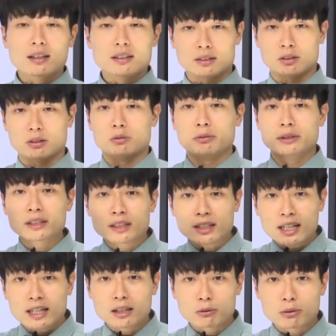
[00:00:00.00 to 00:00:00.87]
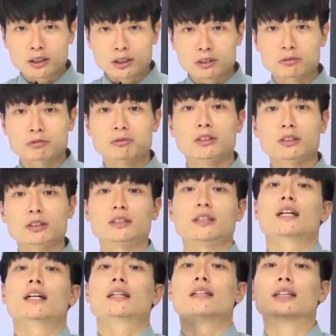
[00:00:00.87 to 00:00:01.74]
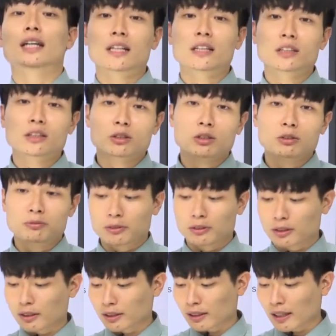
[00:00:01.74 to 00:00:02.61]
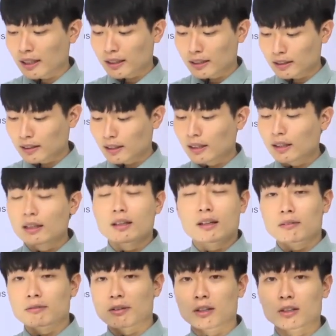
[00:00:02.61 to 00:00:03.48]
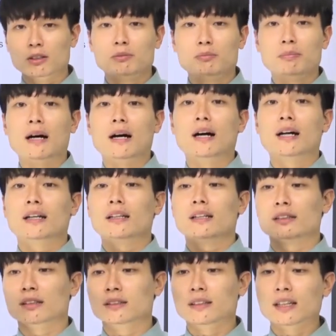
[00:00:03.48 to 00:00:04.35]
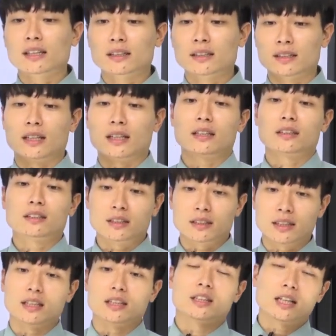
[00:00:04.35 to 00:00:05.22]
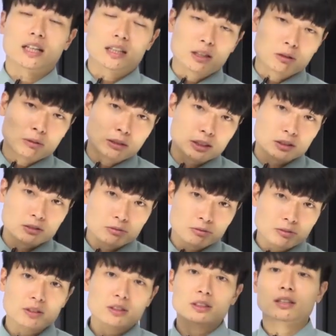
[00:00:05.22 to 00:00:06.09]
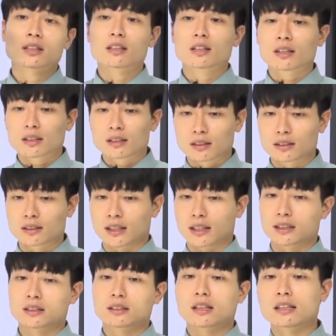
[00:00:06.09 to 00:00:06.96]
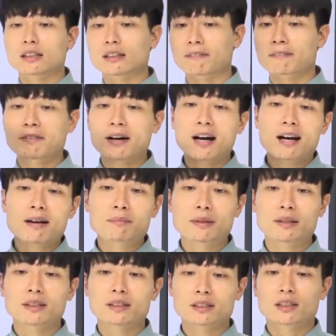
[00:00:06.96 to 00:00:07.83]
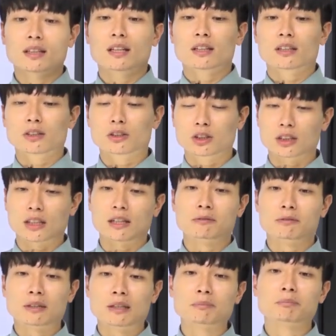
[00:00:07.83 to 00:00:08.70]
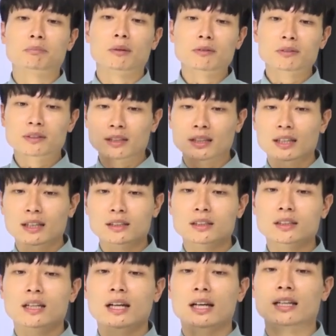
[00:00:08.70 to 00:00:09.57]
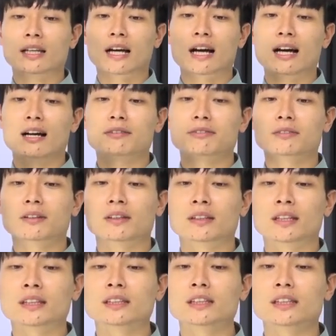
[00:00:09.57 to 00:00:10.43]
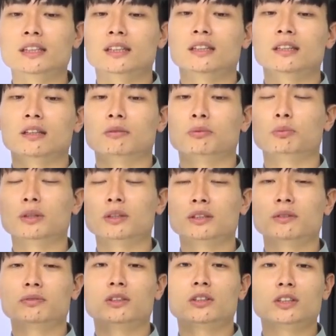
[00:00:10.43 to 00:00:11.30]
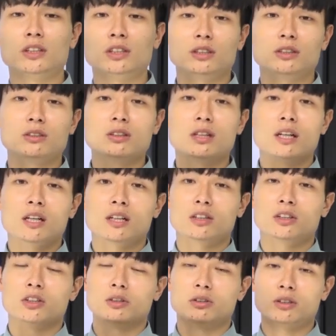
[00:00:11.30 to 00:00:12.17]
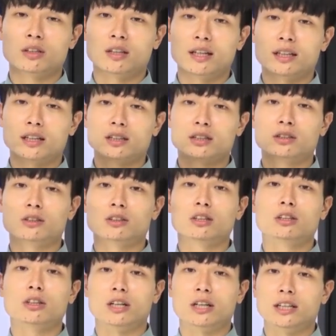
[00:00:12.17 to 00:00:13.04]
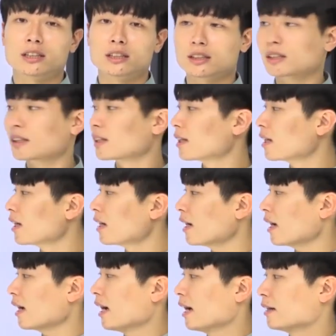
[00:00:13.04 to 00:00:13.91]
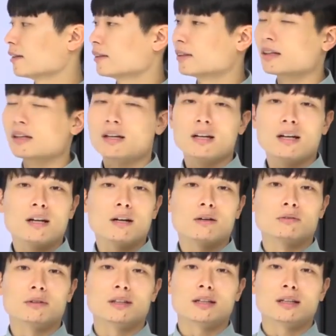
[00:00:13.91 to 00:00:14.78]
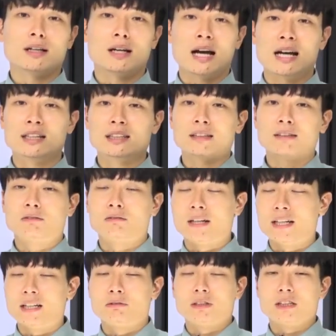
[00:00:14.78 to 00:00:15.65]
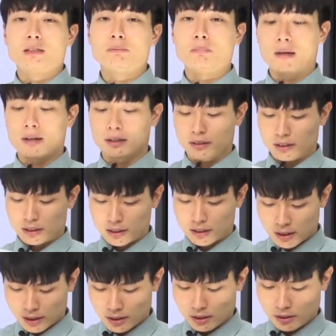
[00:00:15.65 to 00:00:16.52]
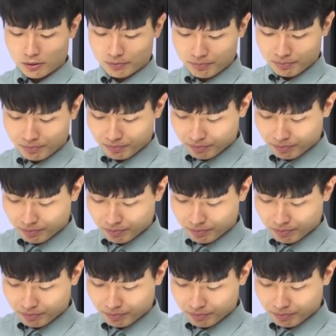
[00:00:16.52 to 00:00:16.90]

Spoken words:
So read the guiding question first, then you go through the text, followed by the next text. Again, guiding question first, the text. In the 5 minutes, you should have read both texts and have an idea of which of the two you would like to address and write a response to.